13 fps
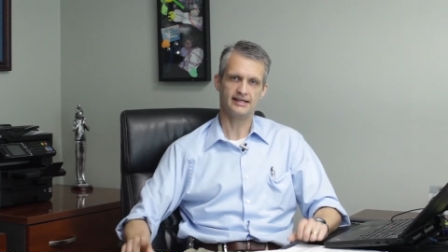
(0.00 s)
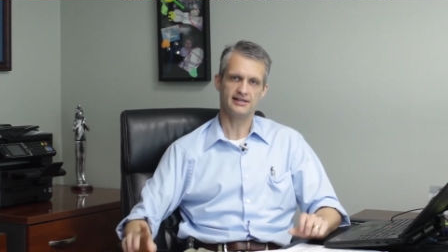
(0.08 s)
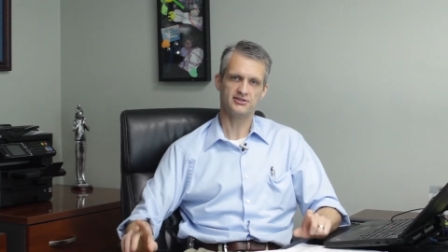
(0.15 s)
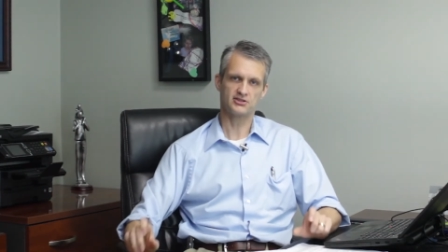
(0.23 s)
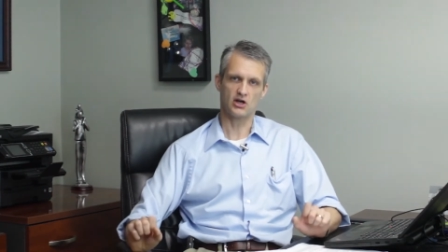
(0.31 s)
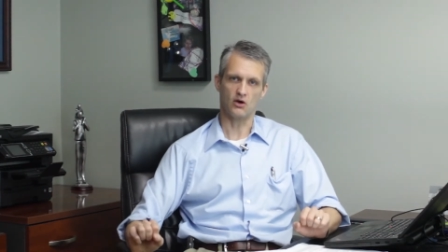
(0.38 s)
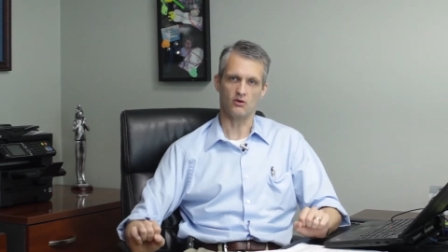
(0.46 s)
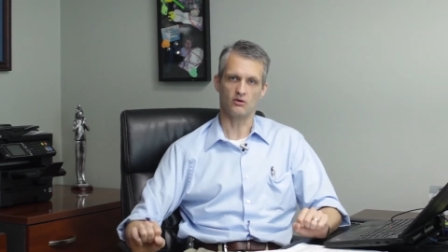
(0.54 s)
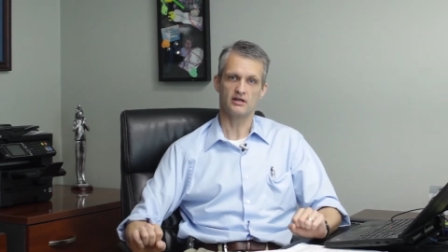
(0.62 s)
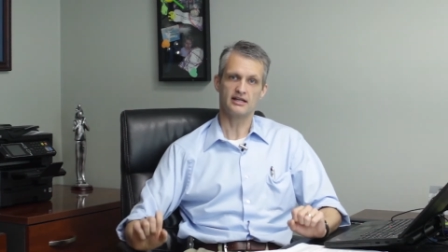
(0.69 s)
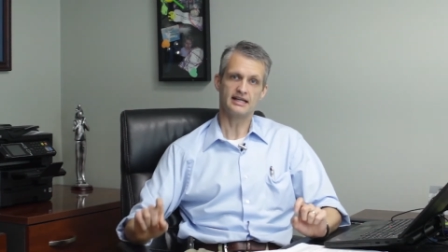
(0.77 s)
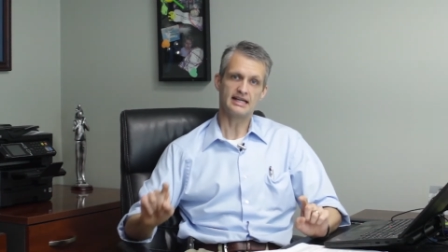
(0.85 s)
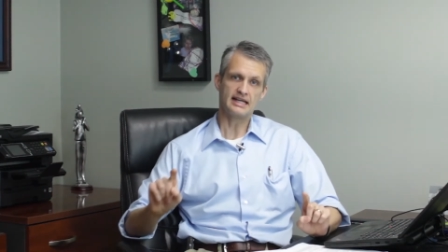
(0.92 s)
So,
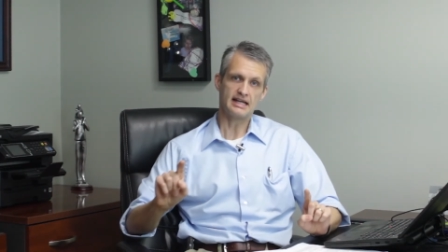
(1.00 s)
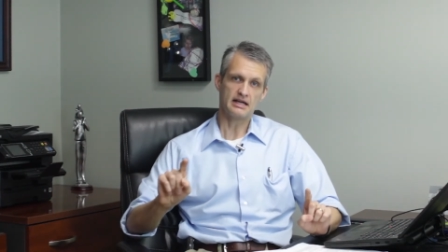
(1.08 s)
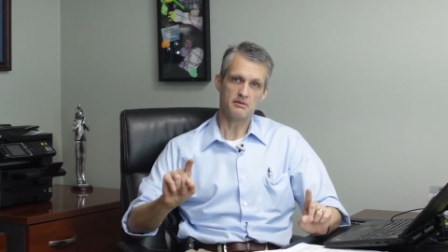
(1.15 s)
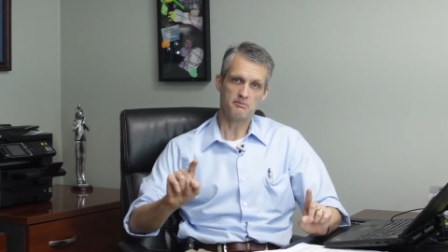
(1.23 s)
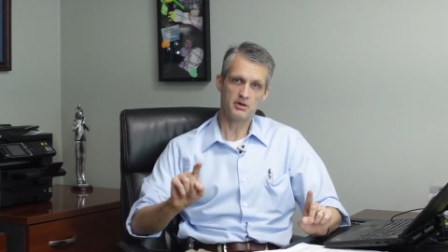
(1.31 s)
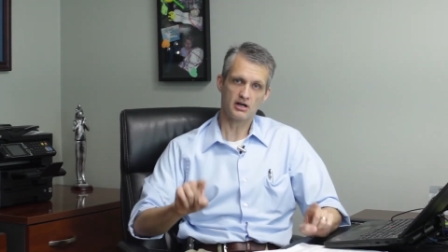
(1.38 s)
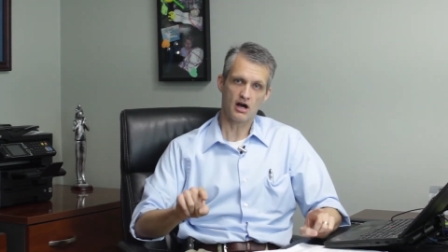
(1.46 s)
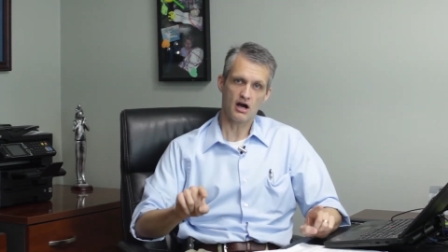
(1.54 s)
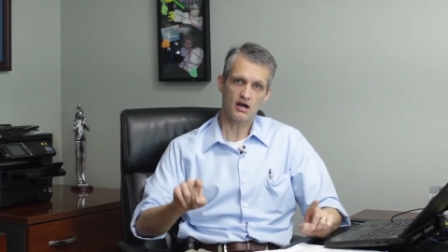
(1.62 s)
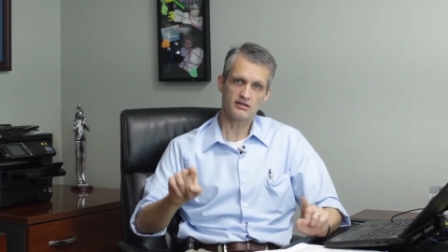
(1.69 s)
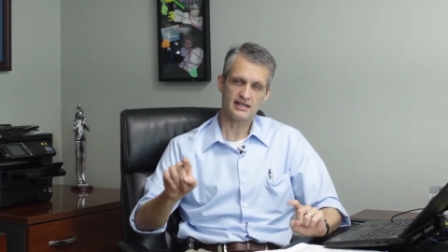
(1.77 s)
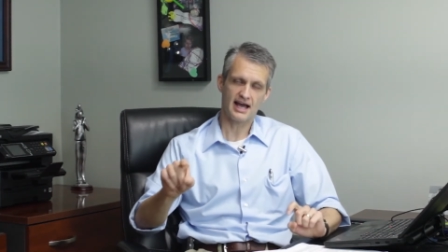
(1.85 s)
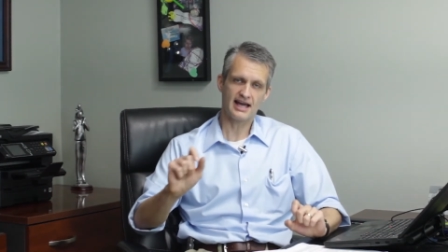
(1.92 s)

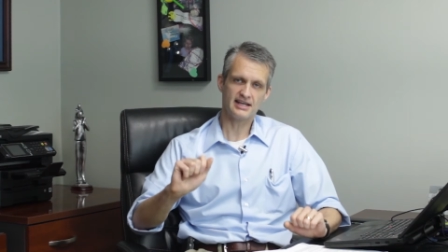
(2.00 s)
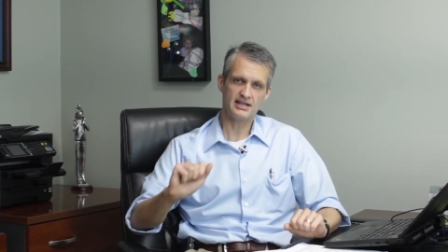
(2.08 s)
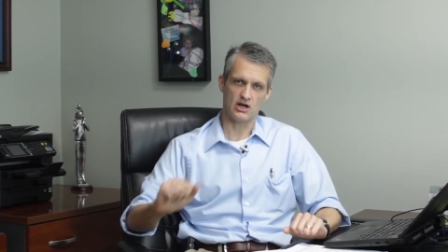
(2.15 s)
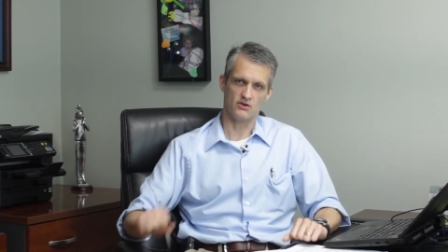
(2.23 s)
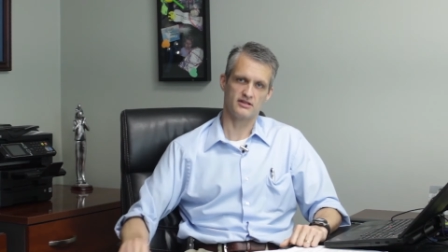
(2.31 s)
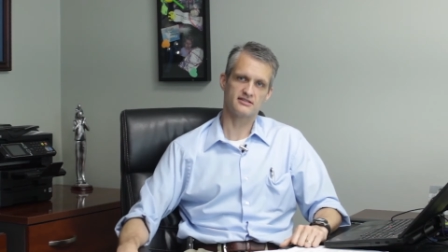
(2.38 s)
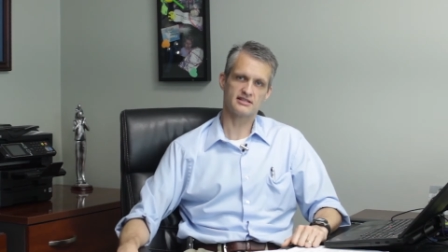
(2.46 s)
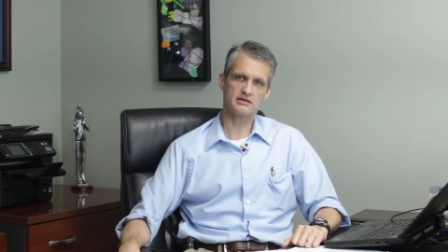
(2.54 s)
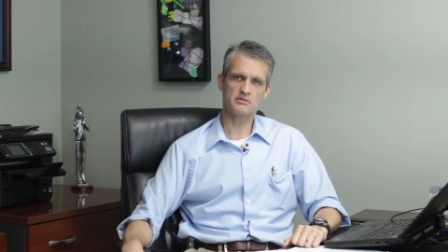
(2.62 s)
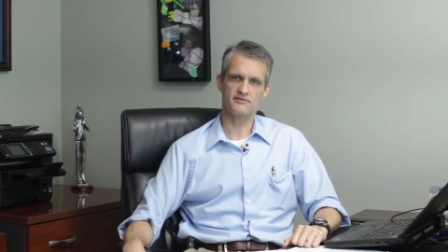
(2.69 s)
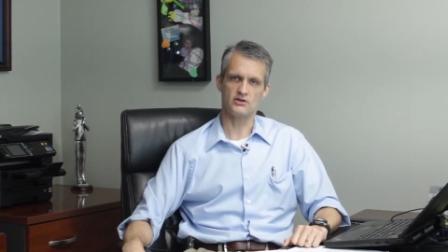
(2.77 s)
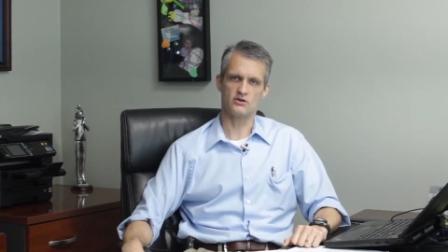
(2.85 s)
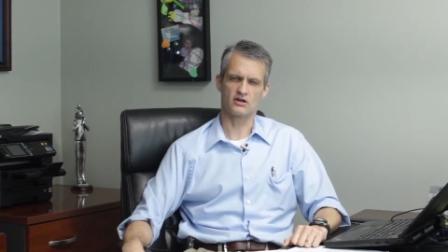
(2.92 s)
because I know that some
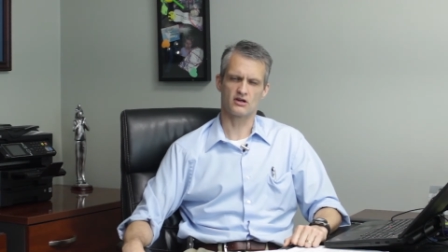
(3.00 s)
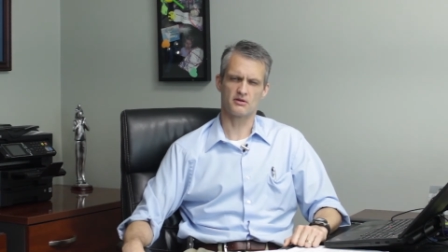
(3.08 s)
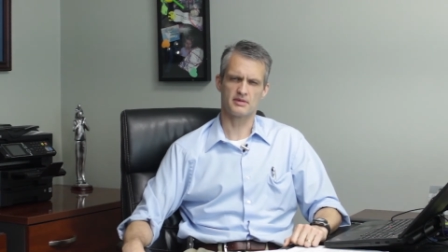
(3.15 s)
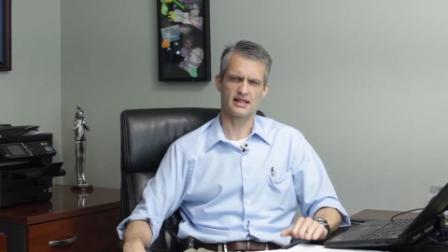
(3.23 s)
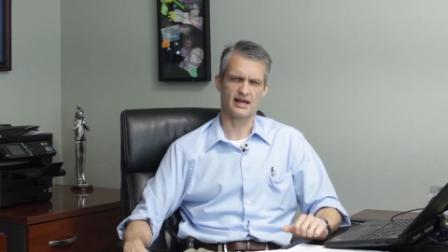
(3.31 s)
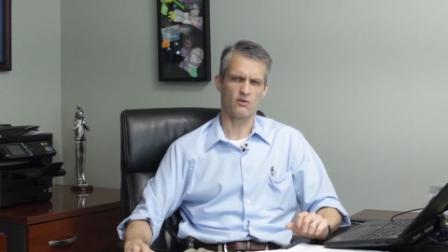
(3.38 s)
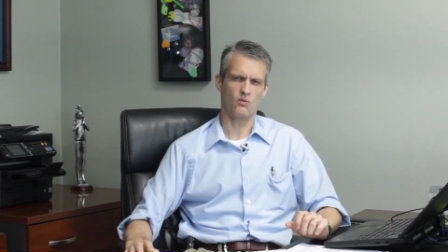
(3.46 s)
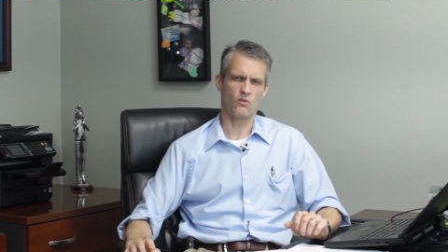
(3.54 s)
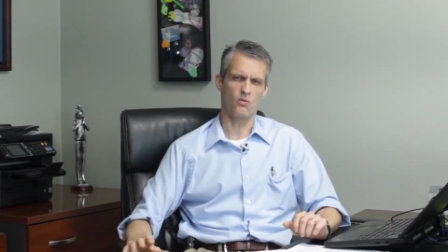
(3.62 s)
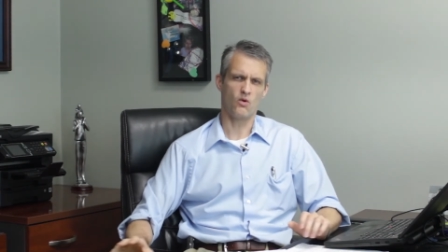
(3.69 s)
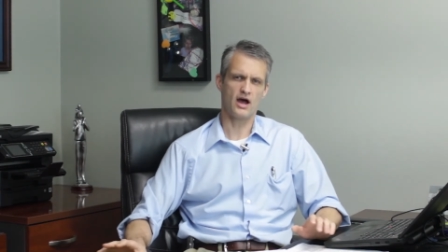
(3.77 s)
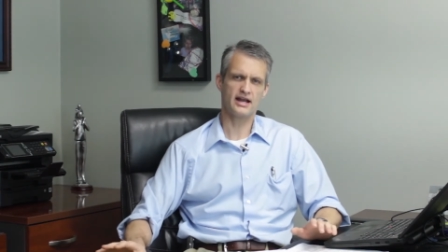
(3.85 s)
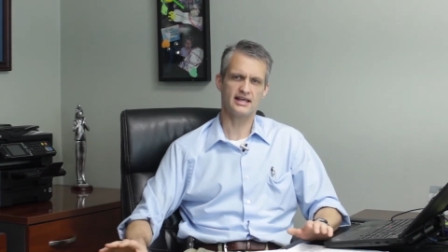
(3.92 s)
of you are going to be like,
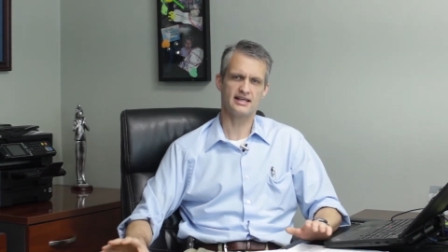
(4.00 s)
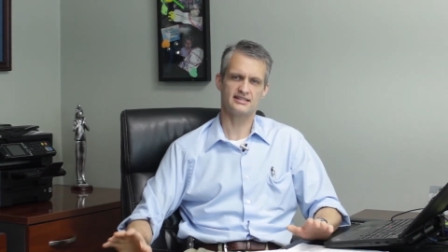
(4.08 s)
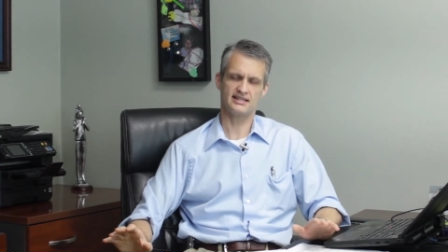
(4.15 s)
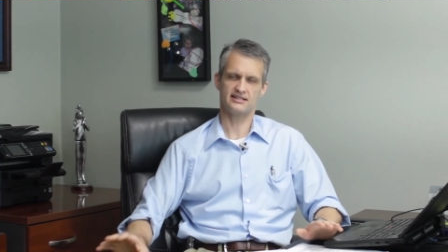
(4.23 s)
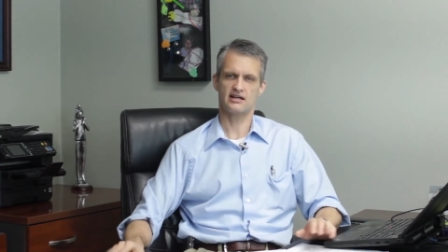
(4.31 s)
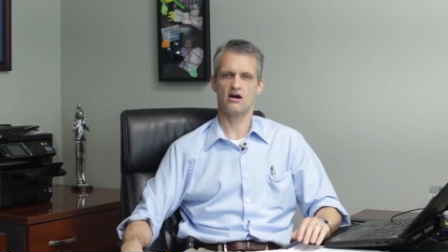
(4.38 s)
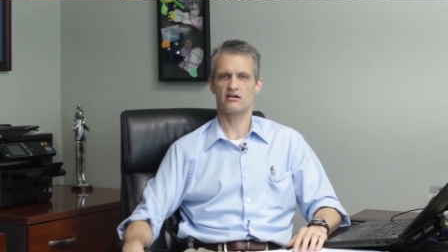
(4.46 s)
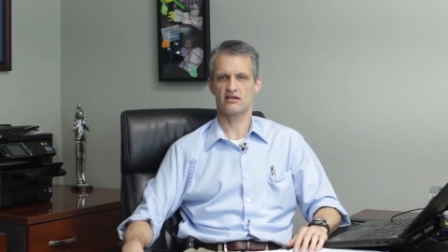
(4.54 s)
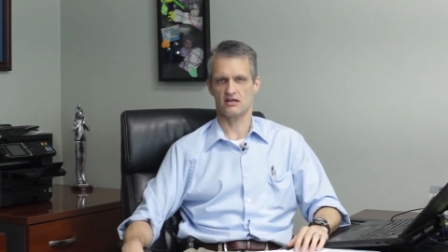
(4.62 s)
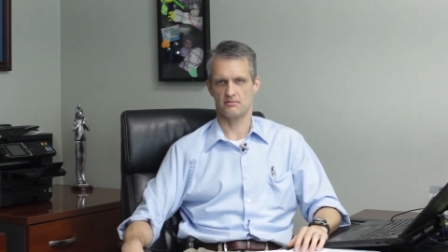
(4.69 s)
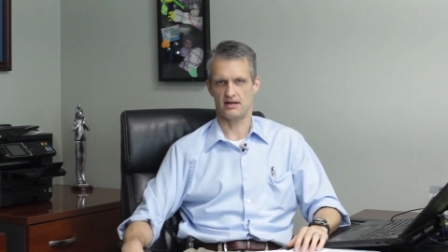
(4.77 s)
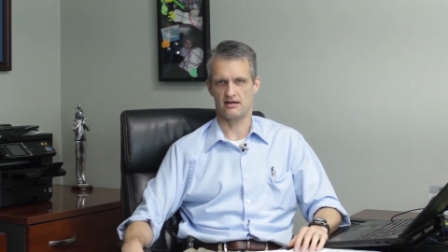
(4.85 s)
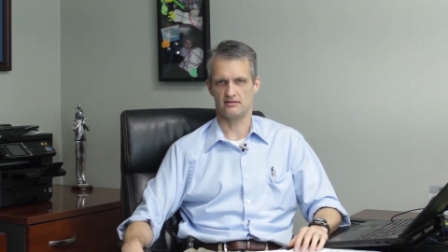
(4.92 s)
what is he talking
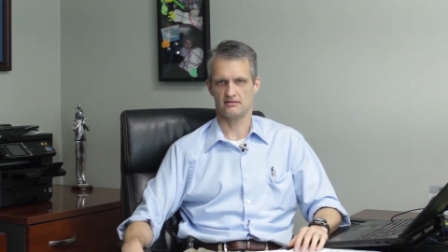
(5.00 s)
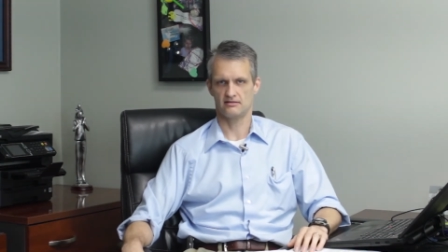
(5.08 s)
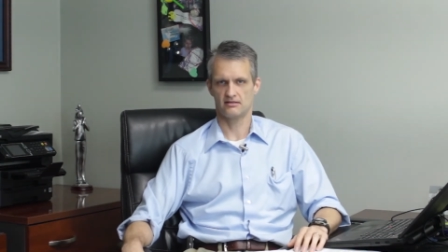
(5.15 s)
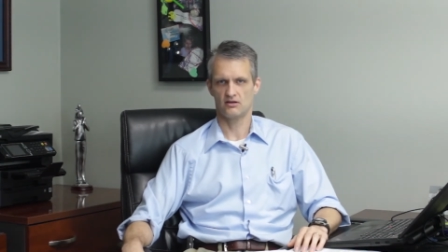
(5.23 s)
about?